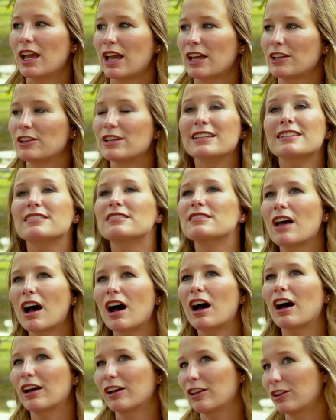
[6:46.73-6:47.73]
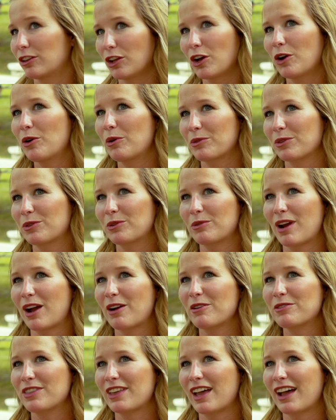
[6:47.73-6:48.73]
and is not alone
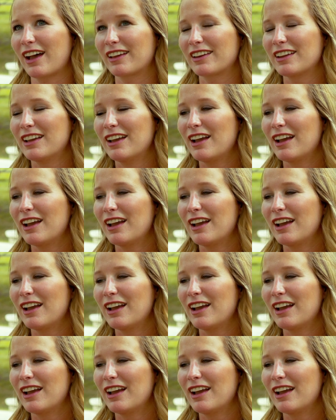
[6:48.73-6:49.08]
throughout that.